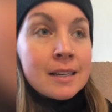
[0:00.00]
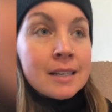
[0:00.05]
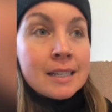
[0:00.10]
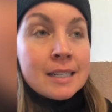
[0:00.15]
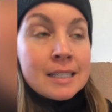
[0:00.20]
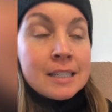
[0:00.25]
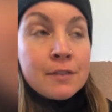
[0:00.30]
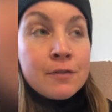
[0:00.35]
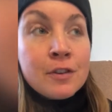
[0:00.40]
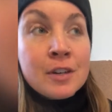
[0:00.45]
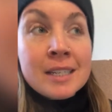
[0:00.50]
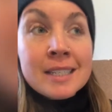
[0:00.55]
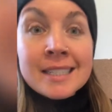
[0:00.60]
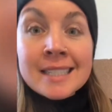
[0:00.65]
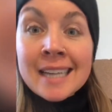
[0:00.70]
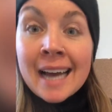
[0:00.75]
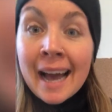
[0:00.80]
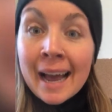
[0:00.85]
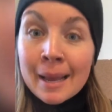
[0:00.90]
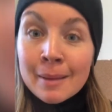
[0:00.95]
different
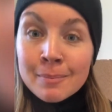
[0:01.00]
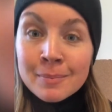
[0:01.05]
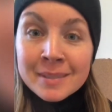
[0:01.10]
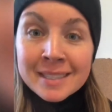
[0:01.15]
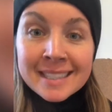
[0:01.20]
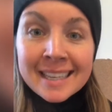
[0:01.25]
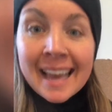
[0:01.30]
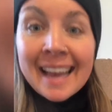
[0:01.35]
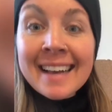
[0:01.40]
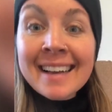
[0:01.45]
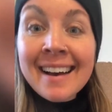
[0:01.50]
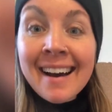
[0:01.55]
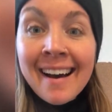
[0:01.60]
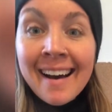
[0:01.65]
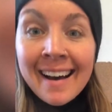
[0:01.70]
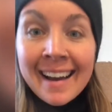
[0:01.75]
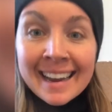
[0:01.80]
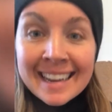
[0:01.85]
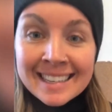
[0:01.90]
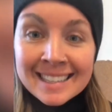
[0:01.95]
types and
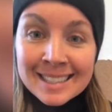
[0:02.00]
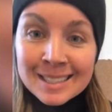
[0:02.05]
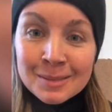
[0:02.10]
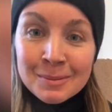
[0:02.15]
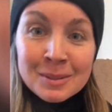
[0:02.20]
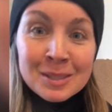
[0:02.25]
kinds,